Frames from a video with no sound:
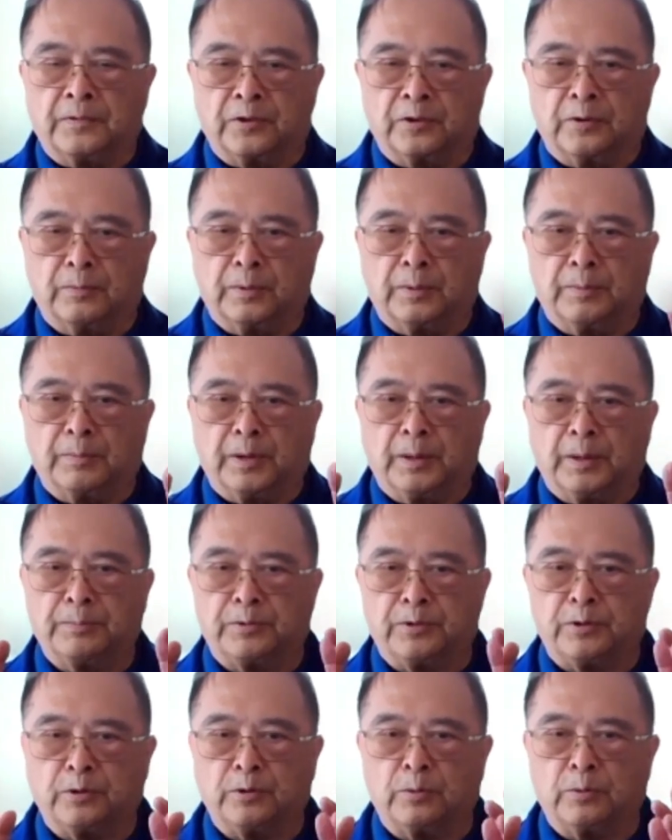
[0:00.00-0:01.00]
So remember,
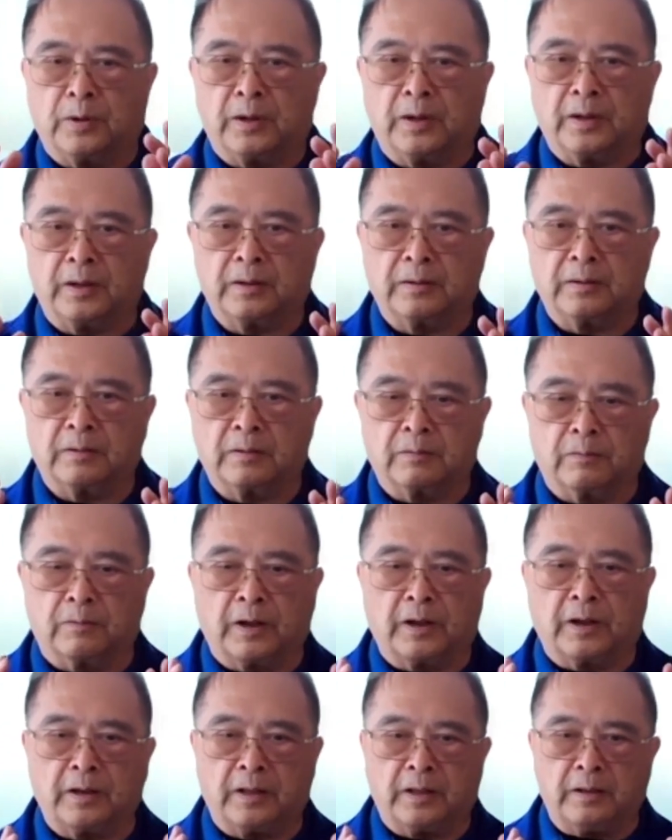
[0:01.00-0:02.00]
empty your weight.
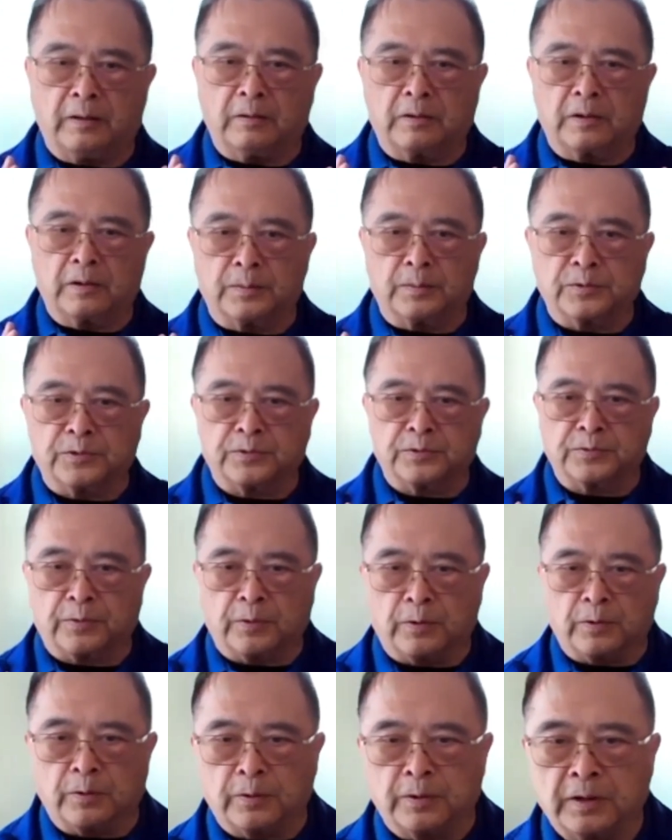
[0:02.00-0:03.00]
Right heel comes
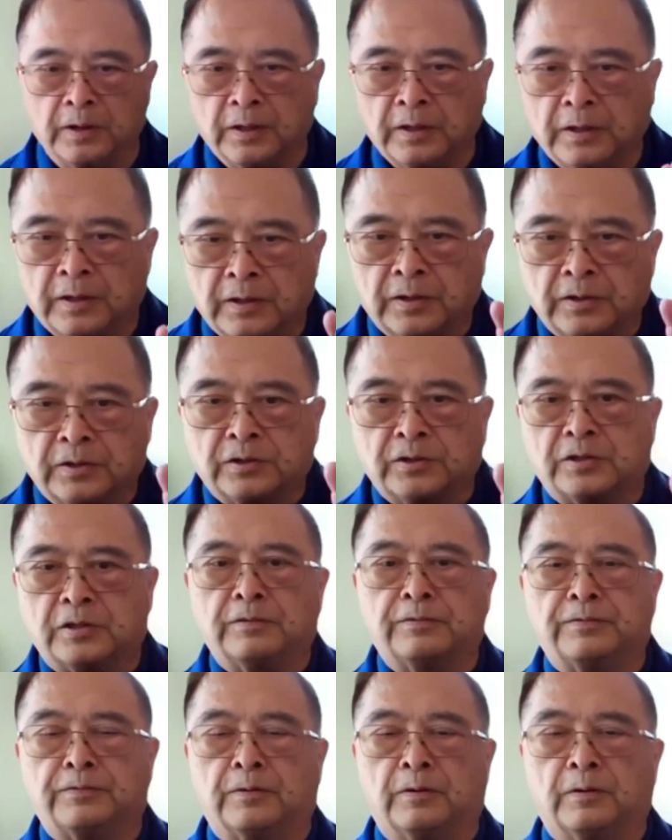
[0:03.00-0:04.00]
forward,
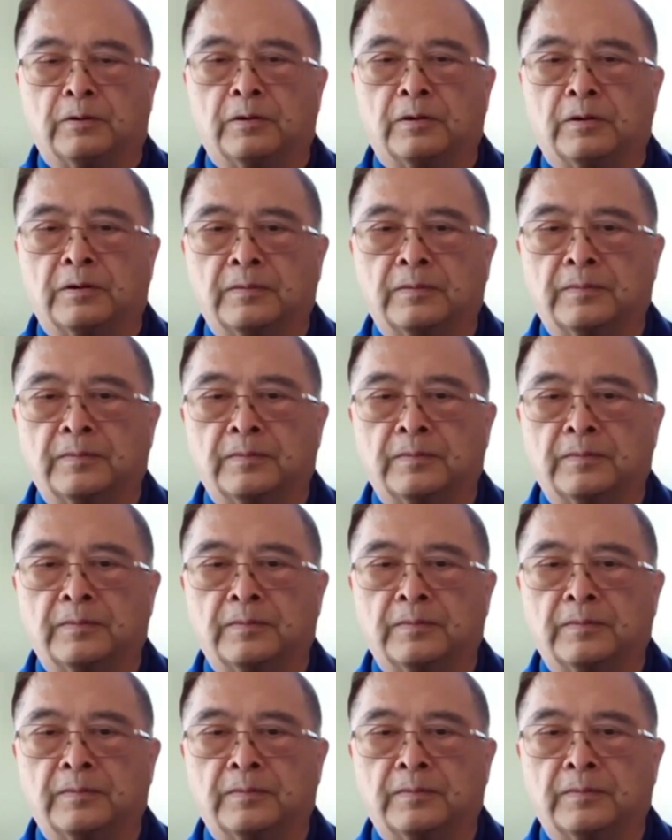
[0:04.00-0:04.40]
shift forward.